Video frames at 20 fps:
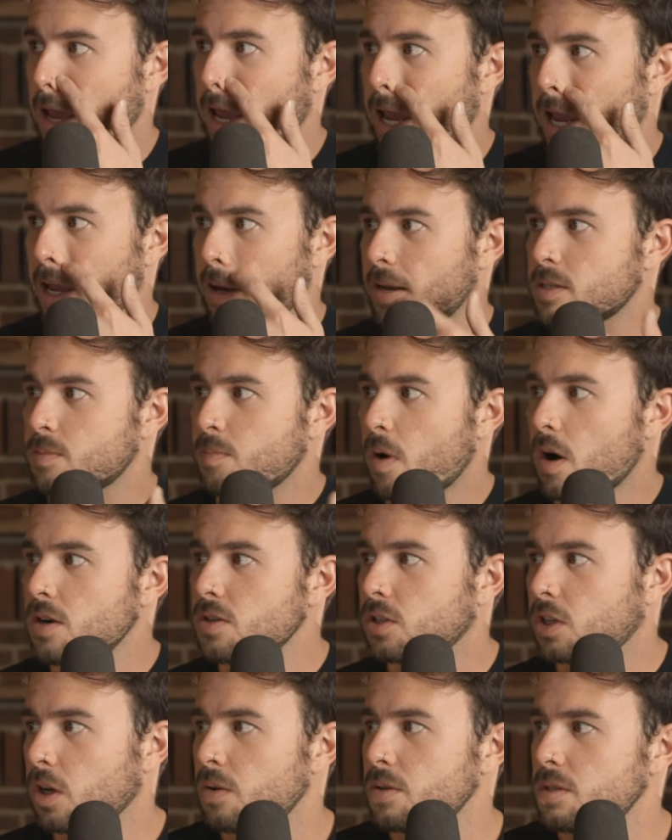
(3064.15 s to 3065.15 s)
And as
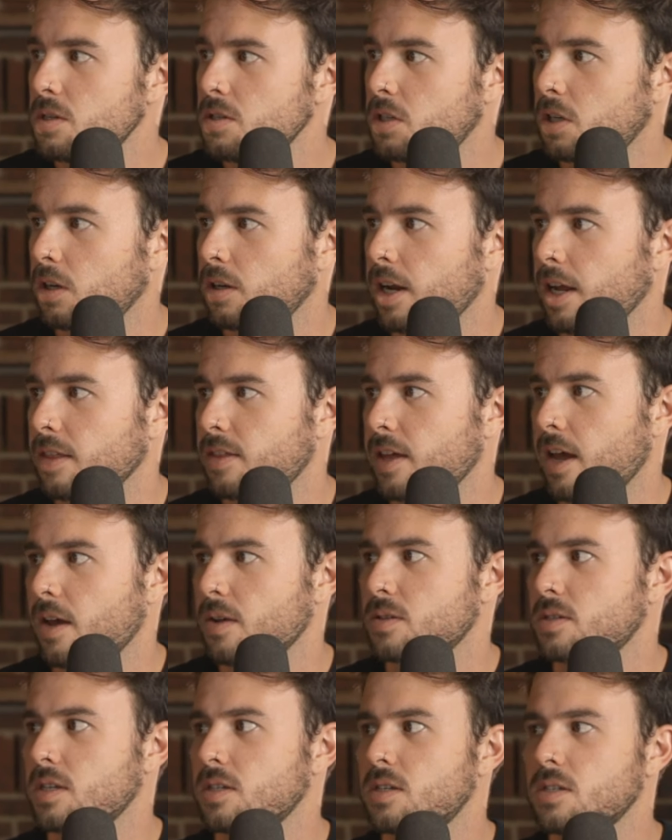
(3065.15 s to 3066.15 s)
Mars goes into your ninth
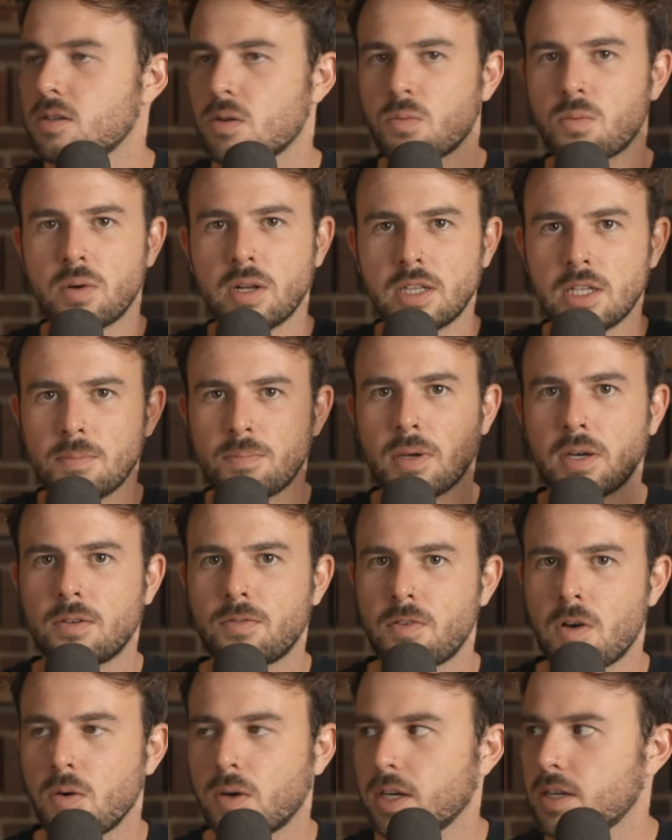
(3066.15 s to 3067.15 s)
house, this is a really big
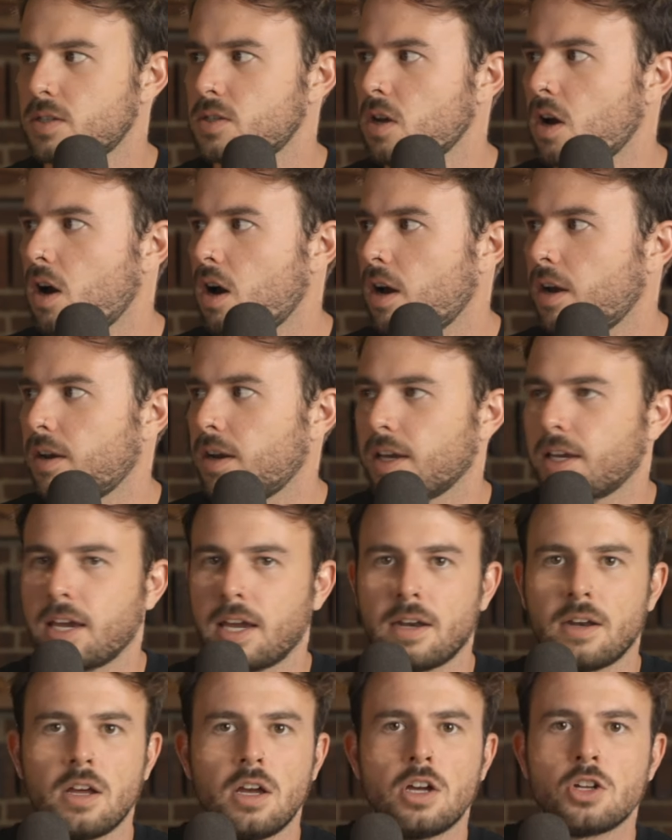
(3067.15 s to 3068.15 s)
focus on,
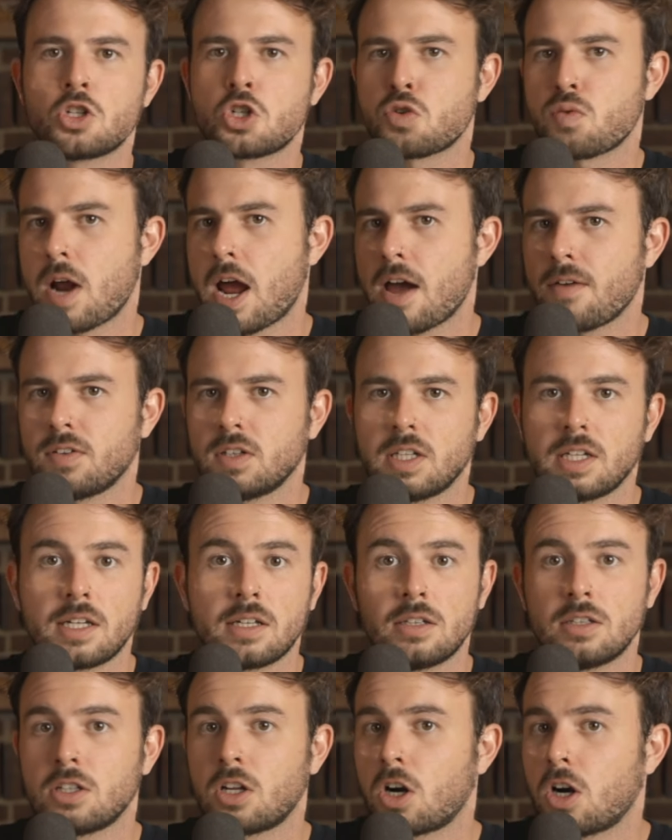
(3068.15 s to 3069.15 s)
again,
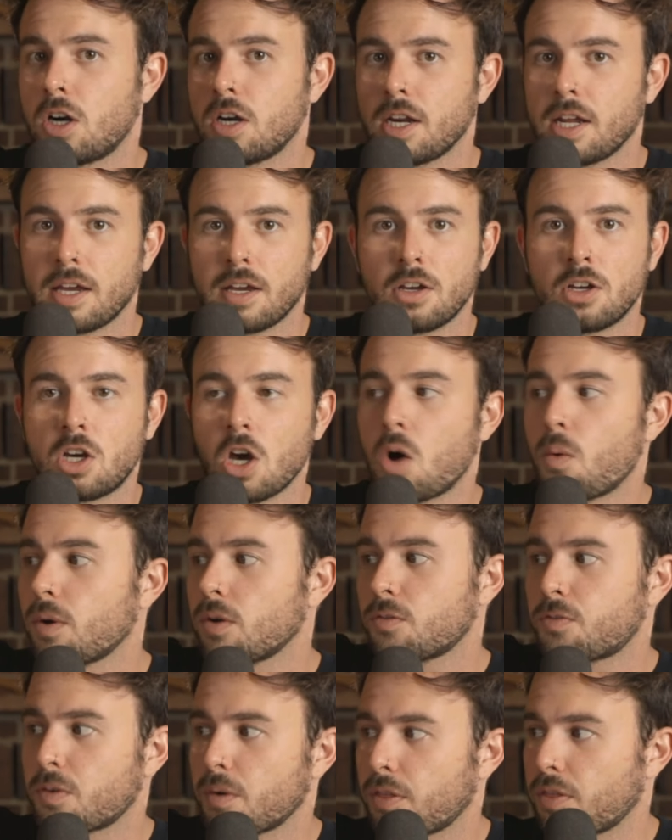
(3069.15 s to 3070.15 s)
traveling, learning,
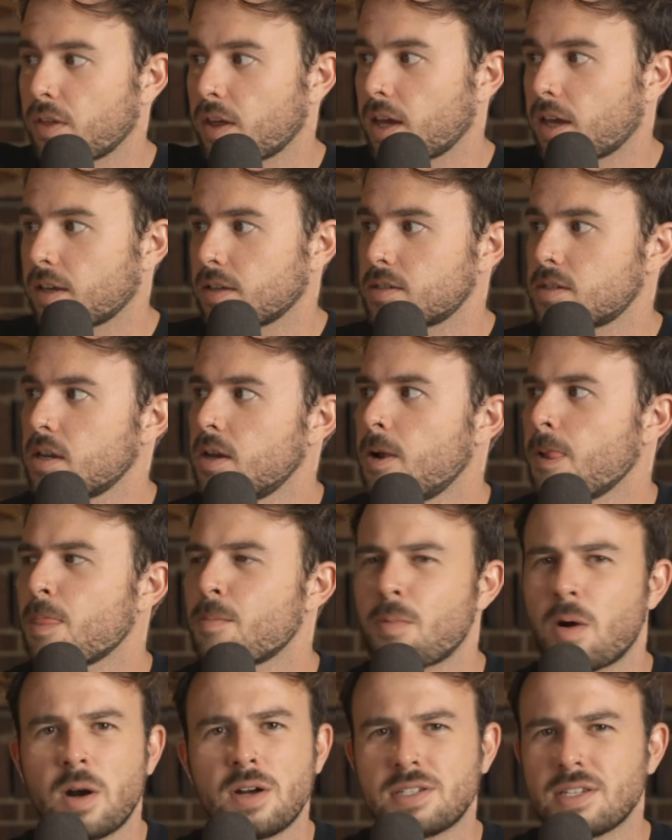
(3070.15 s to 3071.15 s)
going for things.
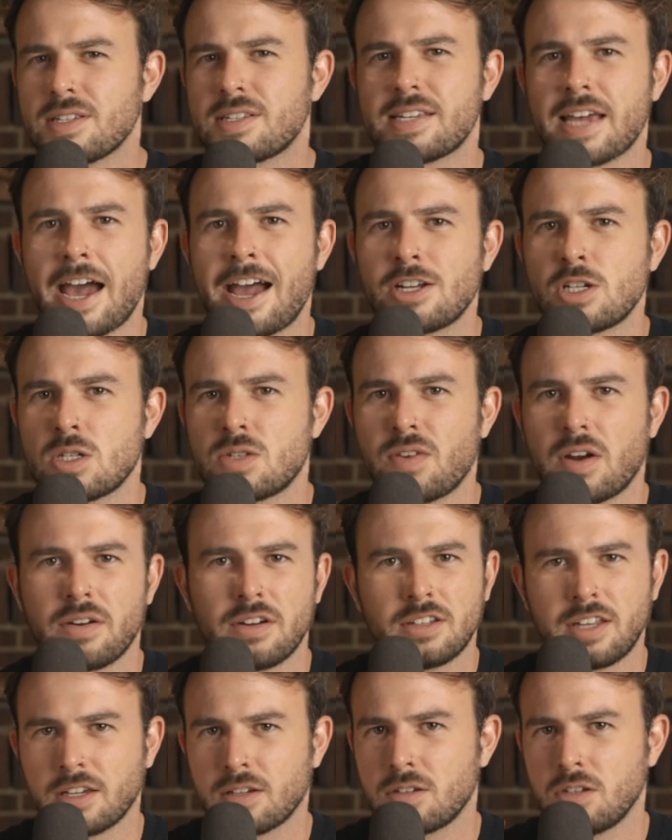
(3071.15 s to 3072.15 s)
Mars and Sag is
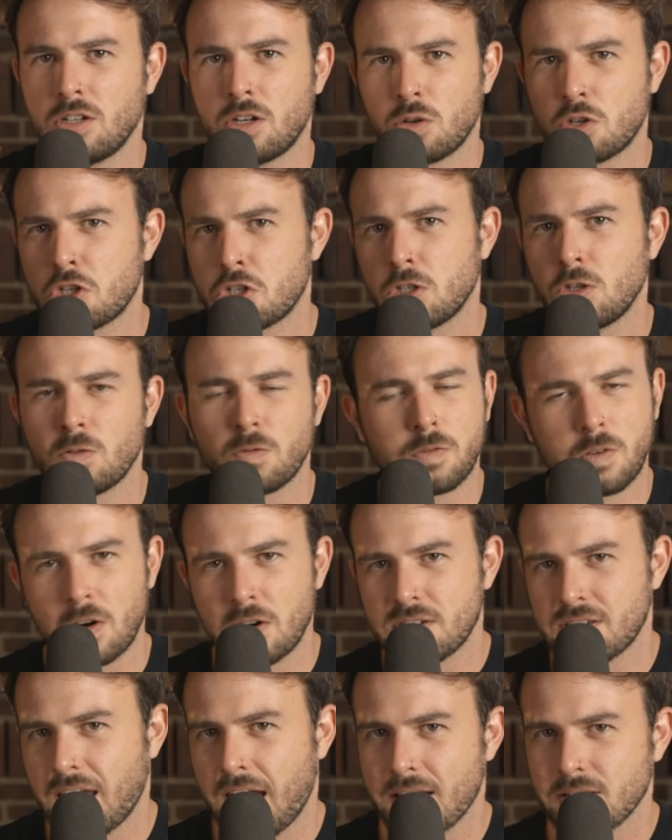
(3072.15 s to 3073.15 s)
very like, you know, shoot
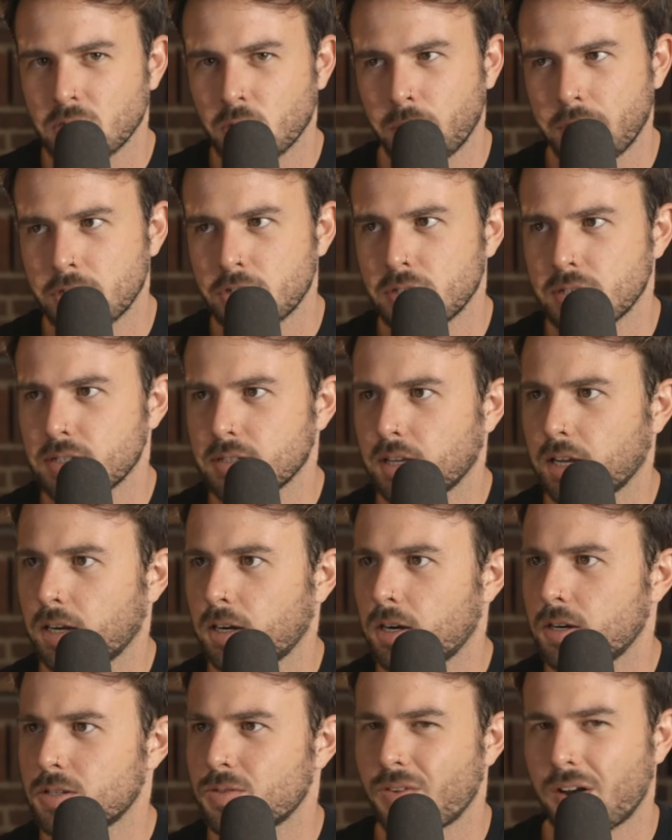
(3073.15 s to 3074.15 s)
first, ask questions
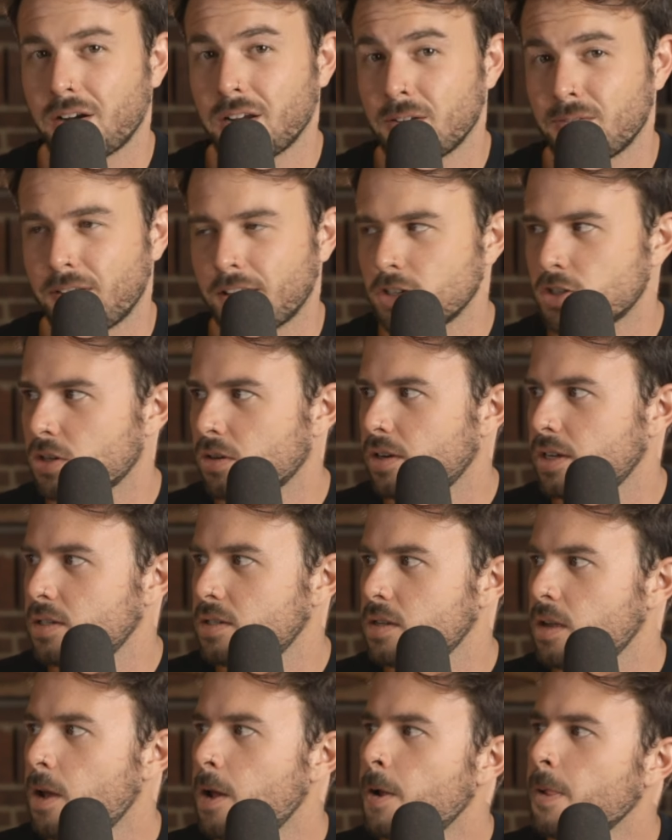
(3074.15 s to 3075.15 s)
later. It's very
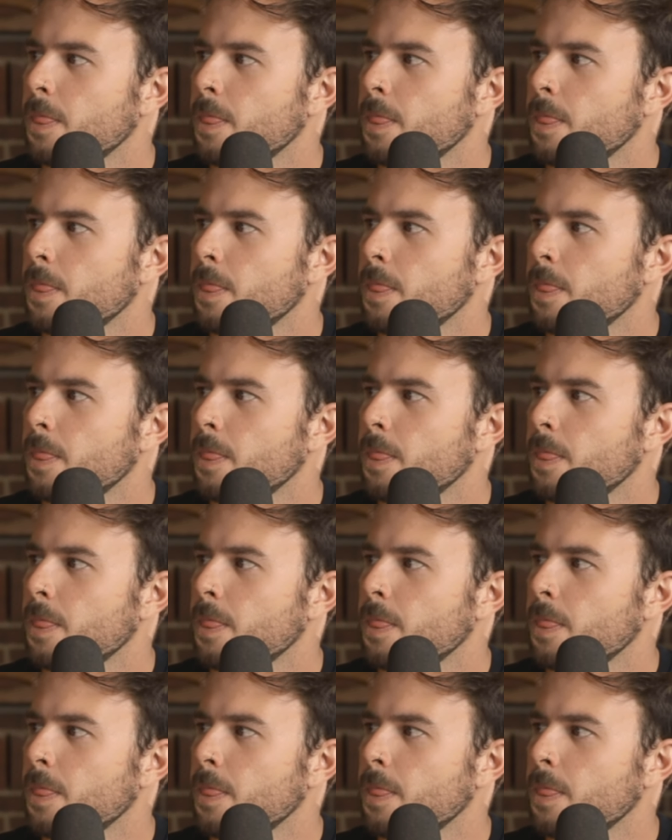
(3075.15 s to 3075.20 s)
adventurous.